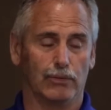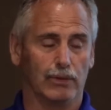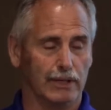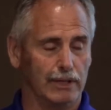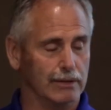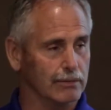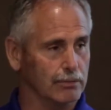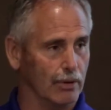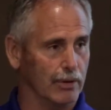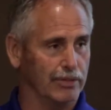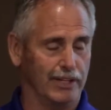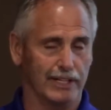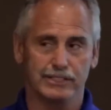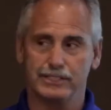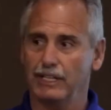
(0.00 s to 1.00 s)
When
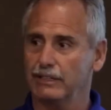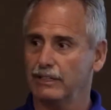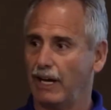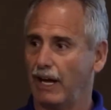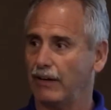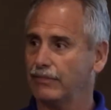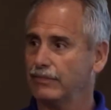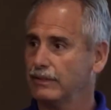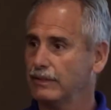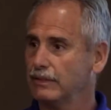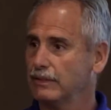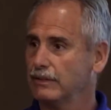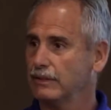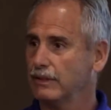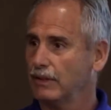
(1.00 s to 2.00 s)
things get tough,
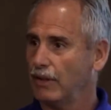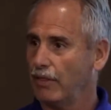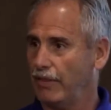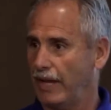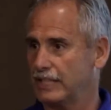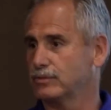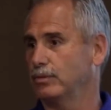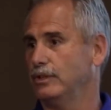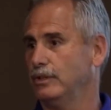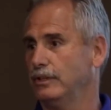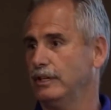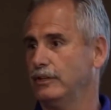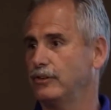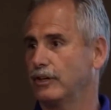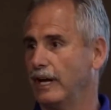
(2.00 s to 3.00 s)
that's when you
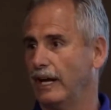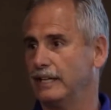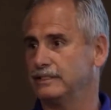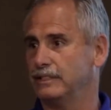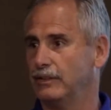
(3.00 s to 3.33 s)
need your guys,